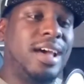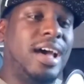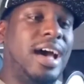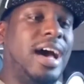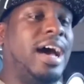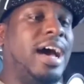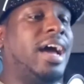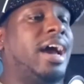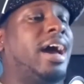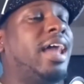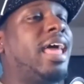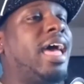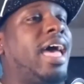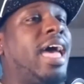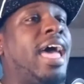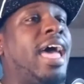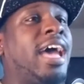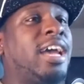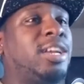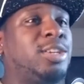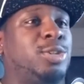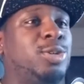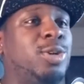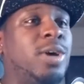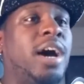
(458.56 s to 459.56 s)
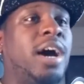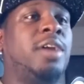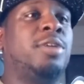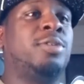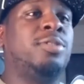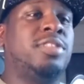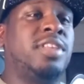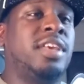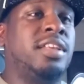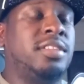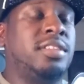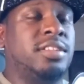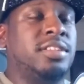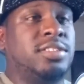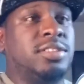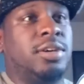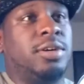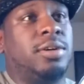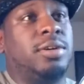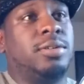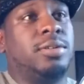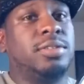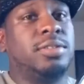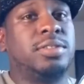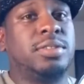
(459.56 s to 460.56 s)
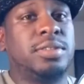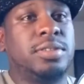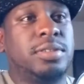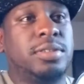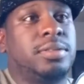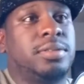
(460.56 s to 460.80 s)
I gotta ask you, how do you think this goes?